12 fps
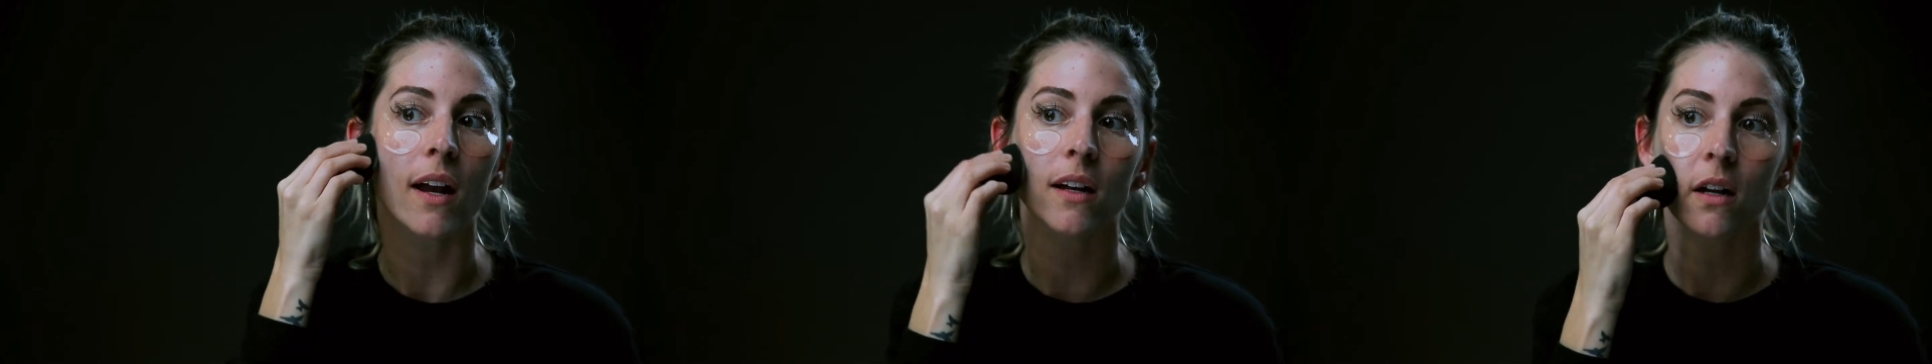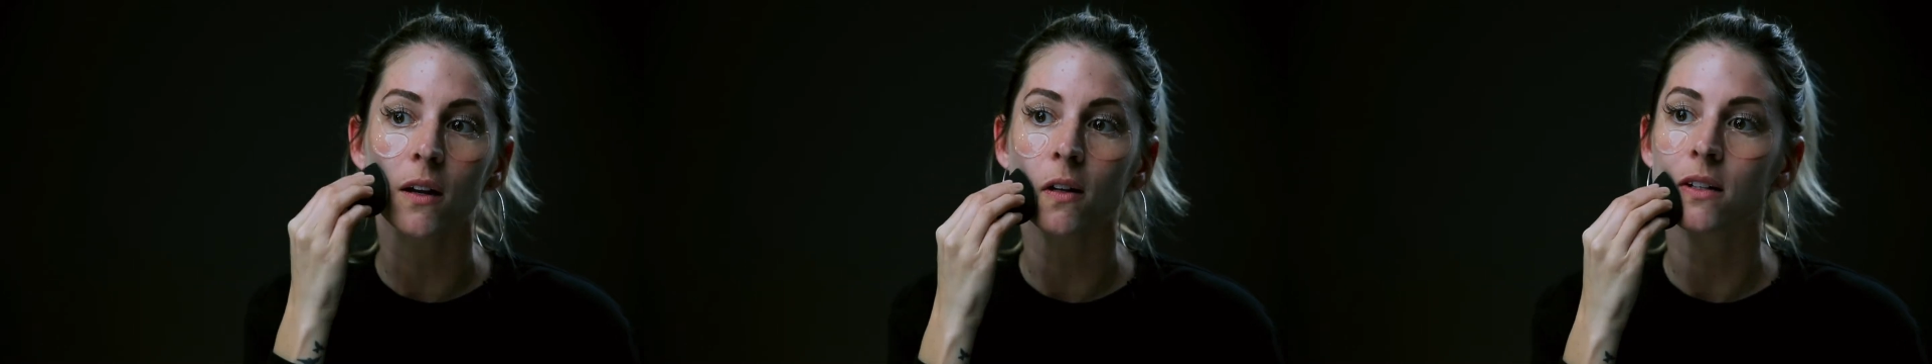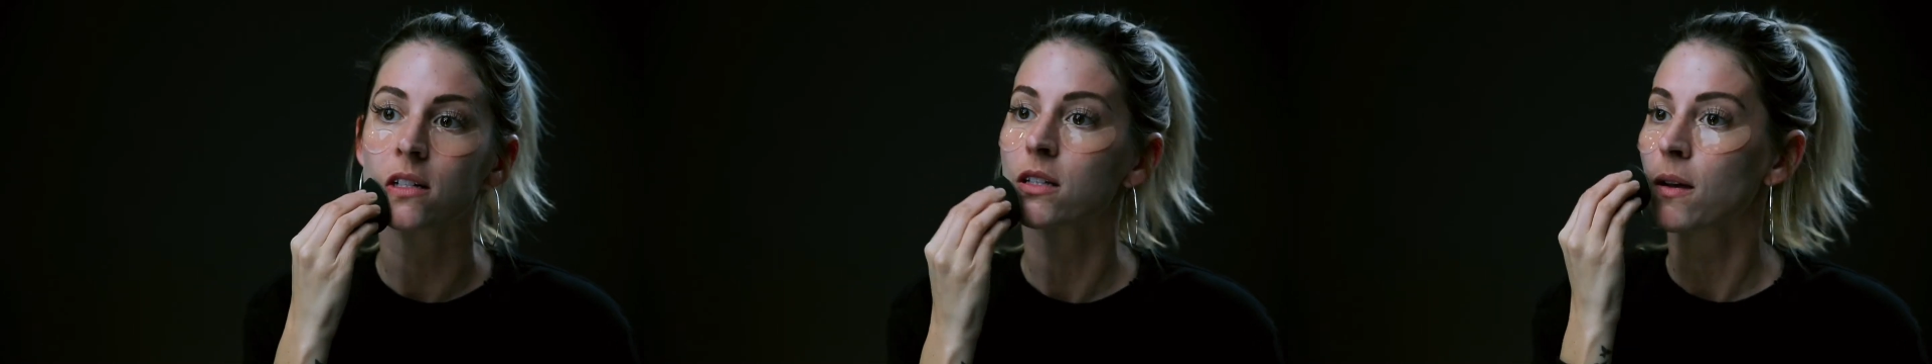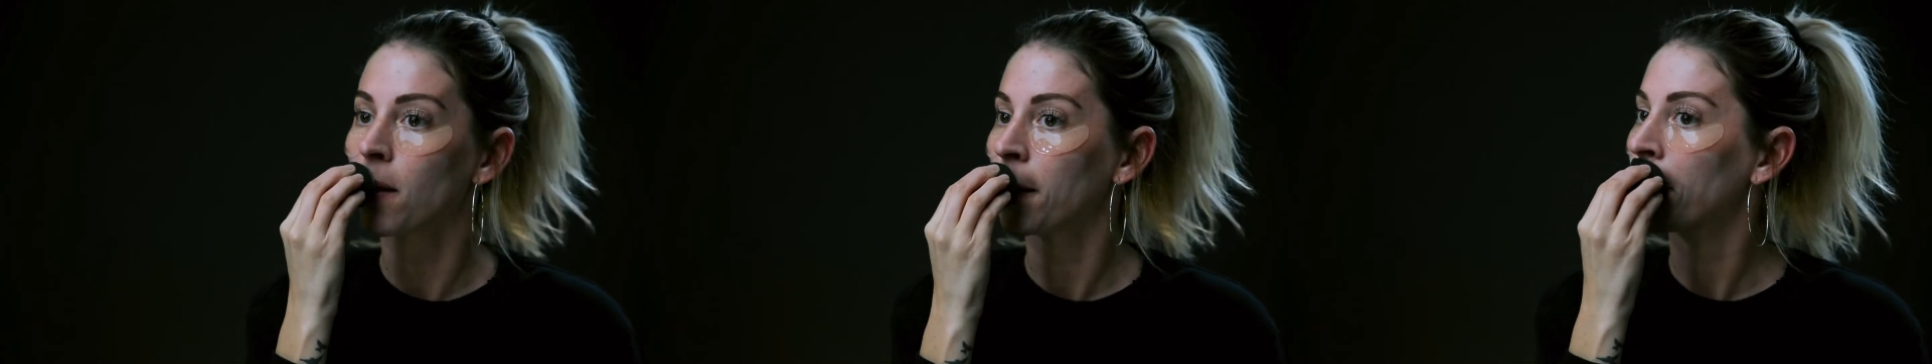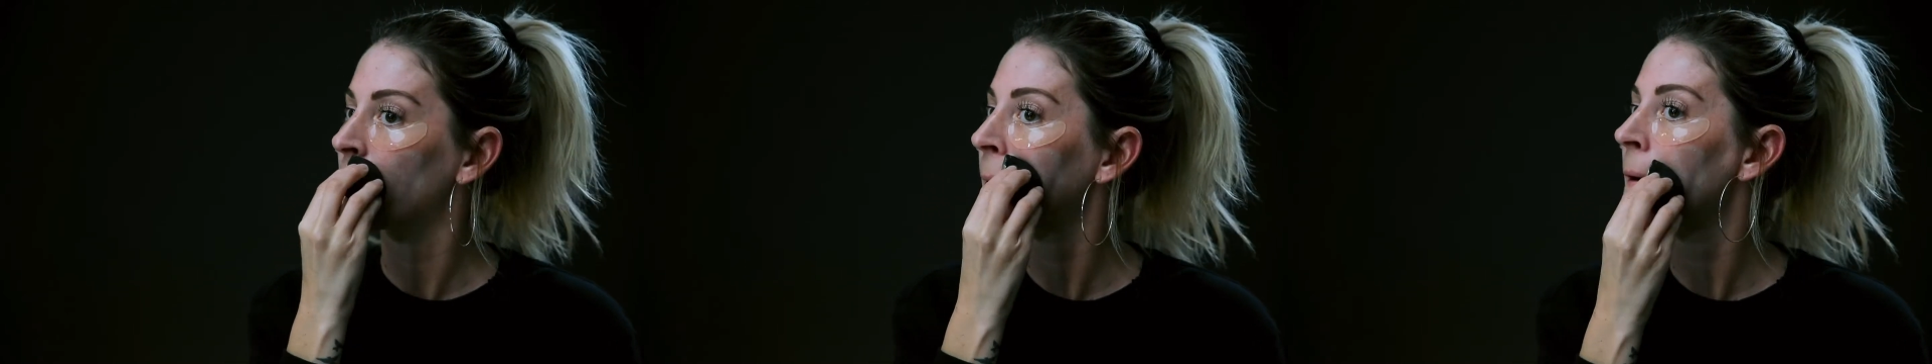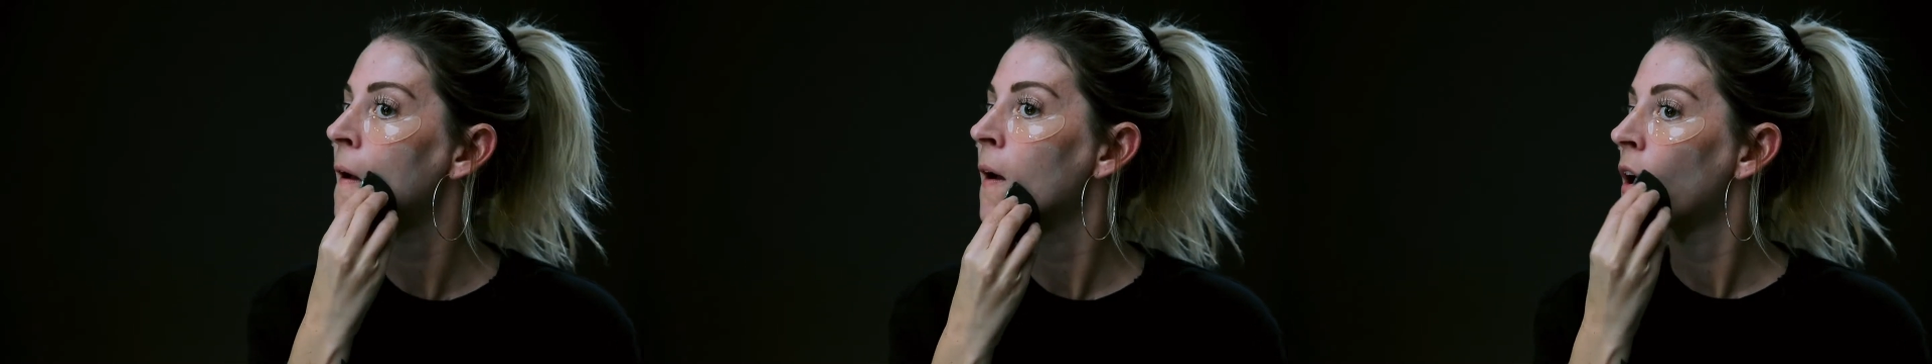any
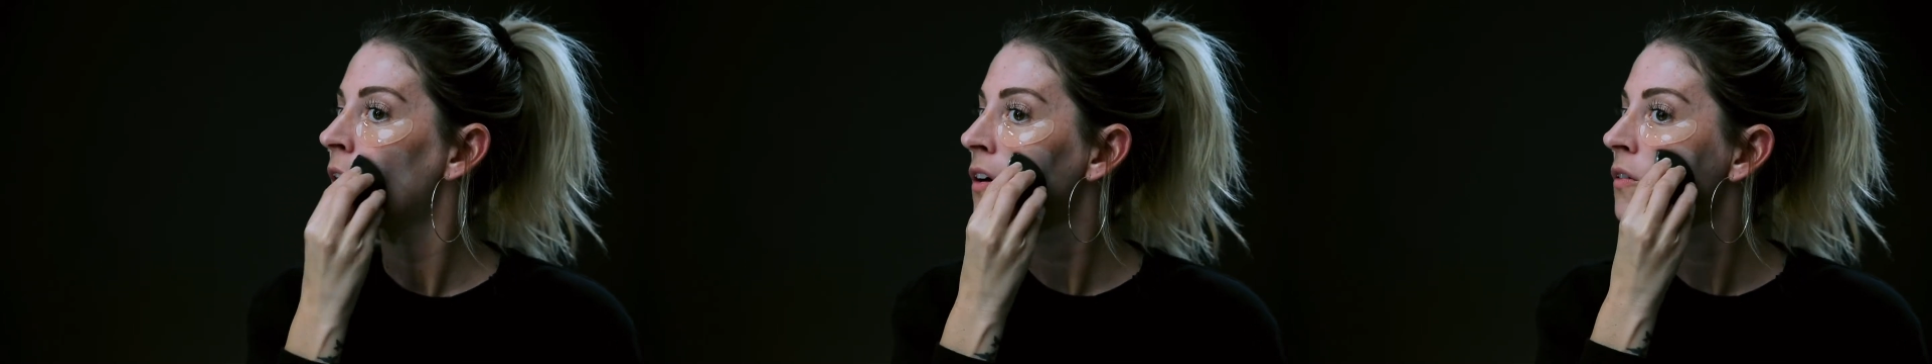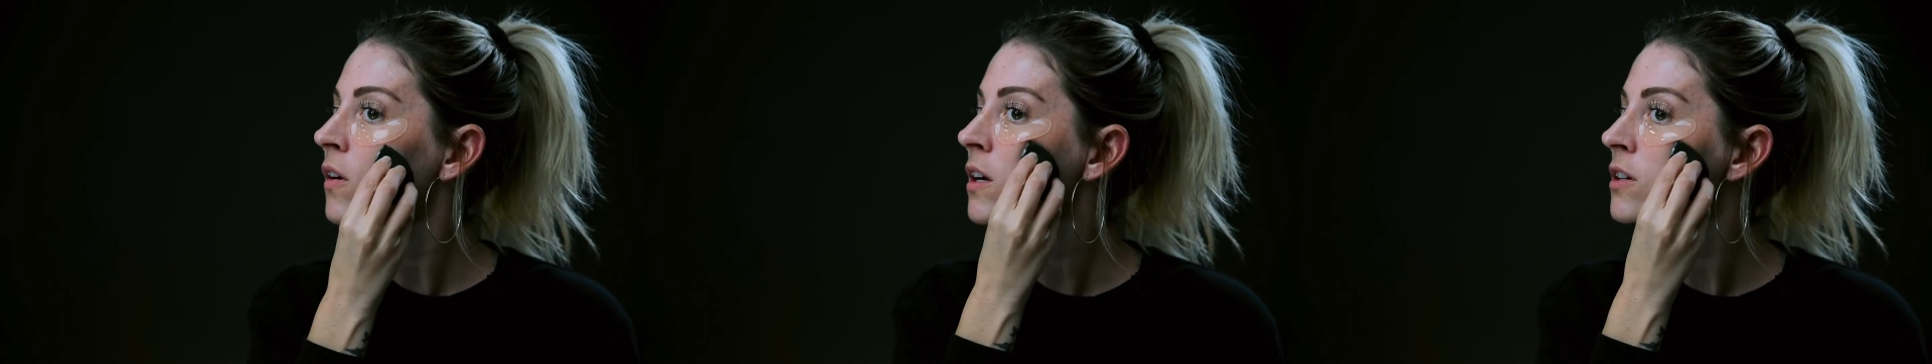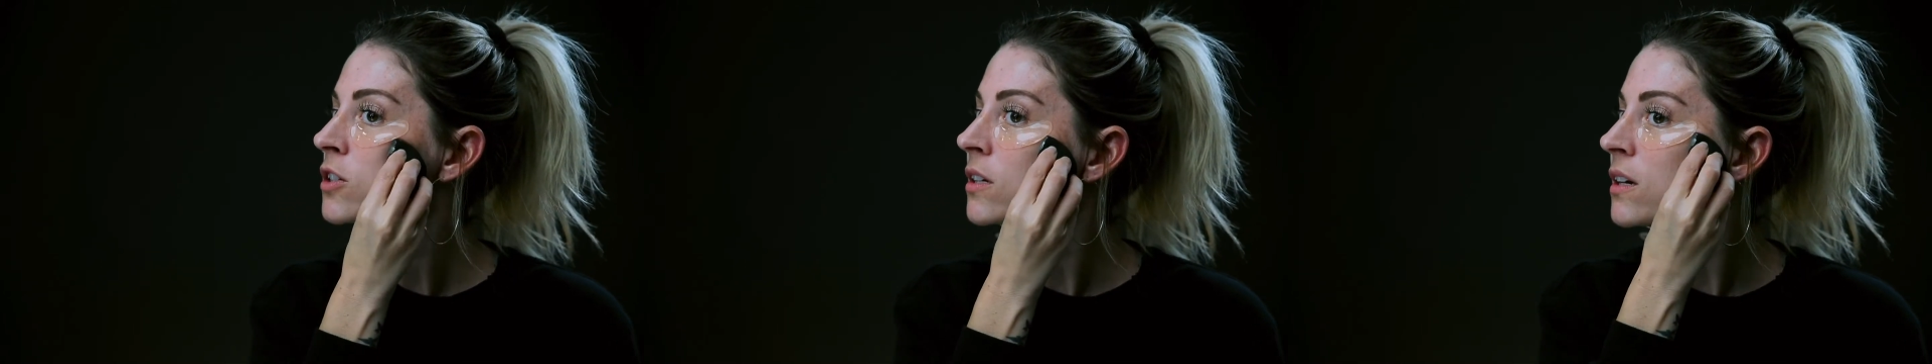discoloration